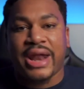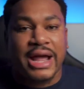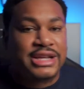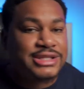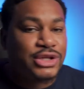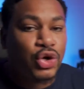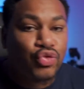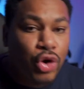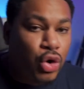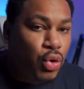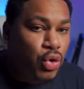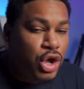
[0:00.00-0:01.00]
I can still
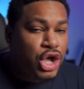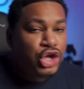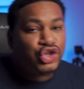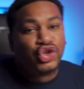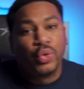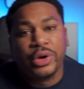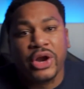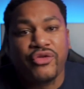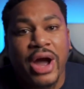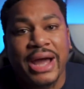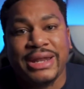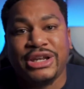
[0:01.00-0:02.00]
roll, do
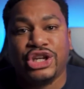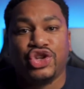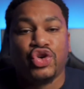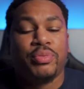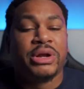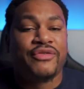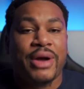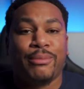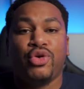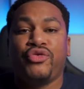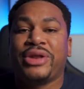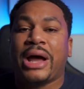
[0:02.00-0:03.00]
whatever I need to do. But if I
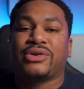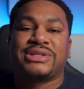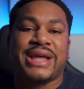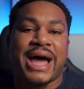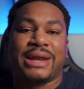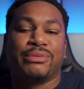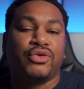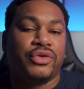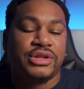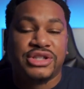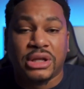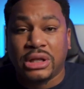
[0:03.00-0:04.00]
move it outside or move
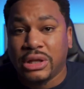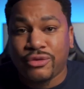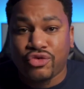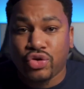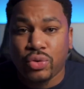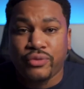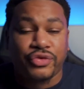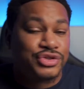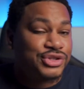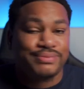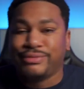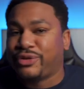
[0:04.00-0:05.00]
it into the living room for
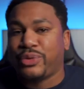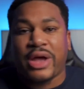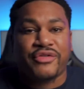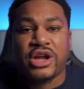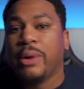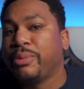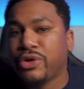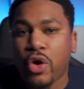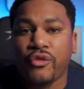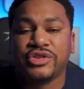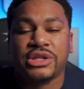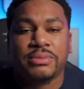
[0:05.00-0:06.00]
if we have company
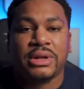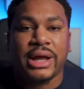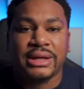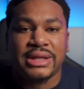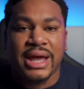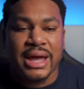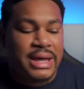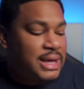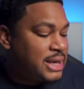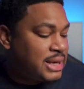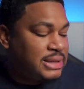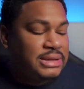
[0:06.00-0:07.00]
over, something like that,
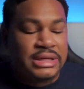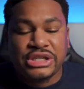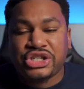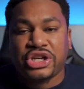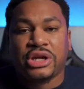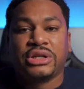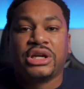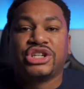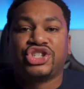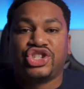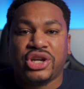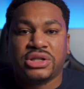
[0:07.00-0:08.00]
this chair
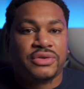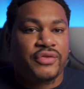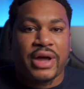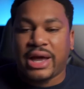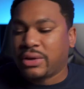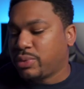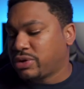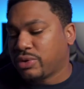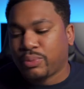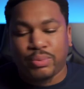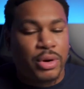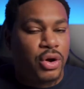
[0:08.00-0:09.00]
does just fine with the
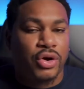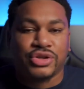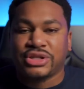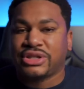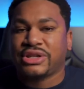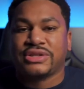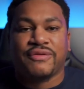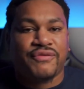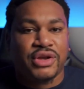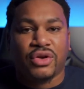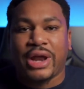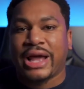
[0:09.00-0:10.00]
balls. It doesn't
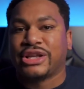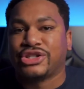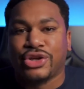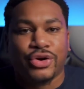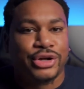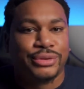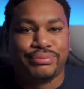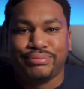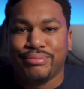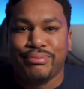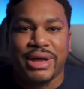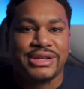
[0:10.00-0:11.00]
feel like it's gonna
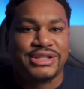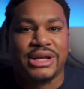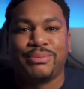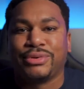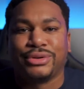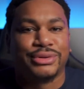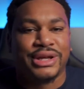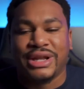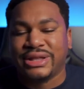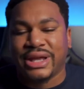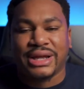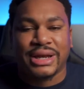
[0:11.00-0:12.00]
mess up or
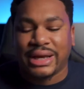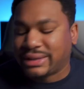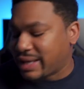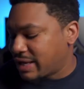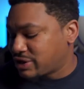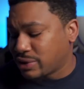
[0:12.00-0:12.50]
anything like that.